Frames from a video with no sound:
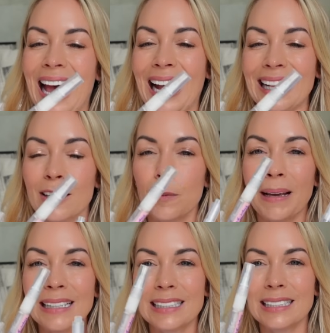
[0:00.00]
And they're
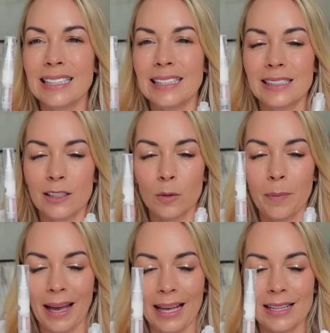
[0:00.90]
basically these little
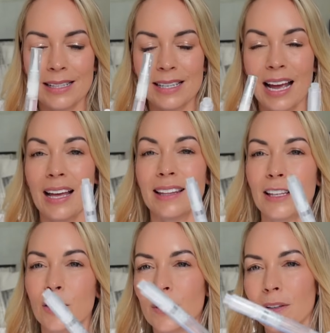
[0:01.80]
pens that
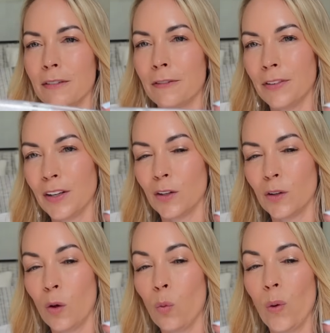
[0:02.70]
you can
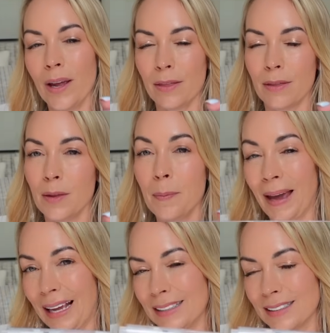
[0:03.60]
fill with the
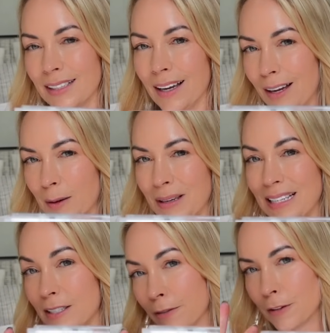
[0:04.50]
paint
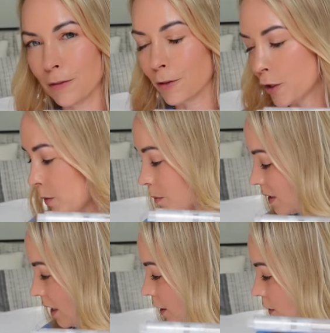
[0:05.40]
in different
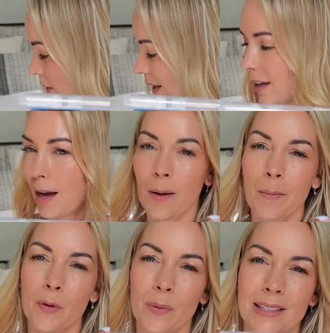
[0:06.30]
rooms. So they
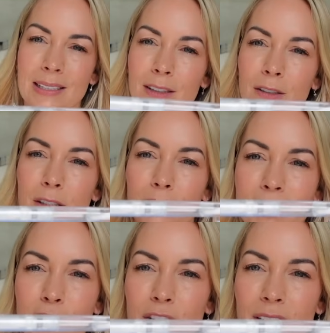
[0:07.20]
come with these little
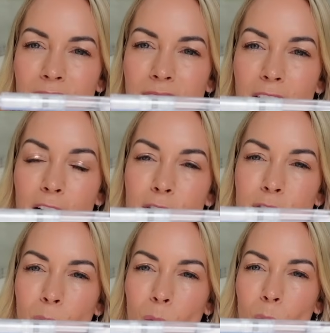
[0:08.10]
syringes.
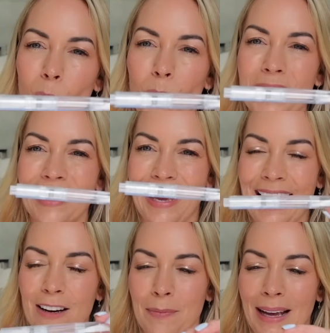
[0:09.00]
So with the
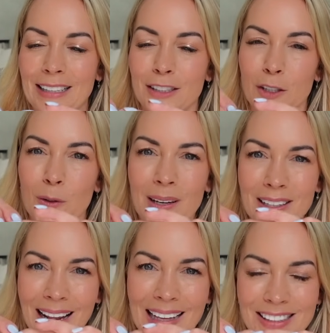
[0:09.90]
can of paint, you
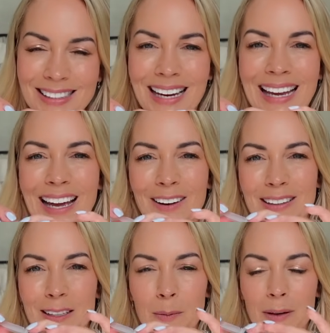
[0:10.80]
can like just take out a
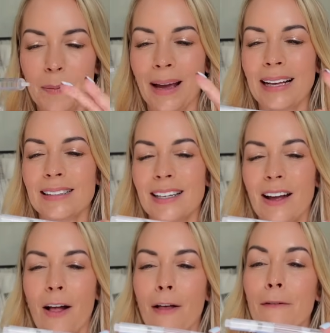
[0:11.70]
little bit of paint,
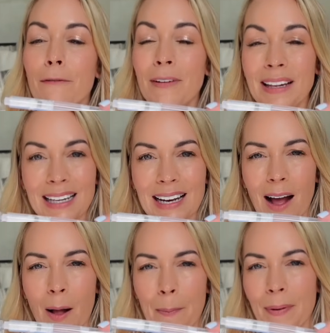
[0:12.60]
fill it
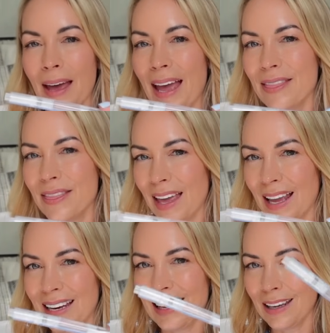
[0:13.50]
up, and
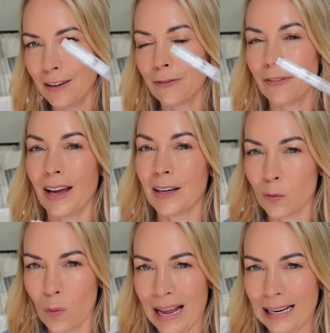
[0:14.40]
then if
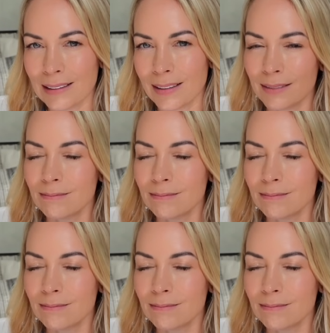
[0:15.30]
and when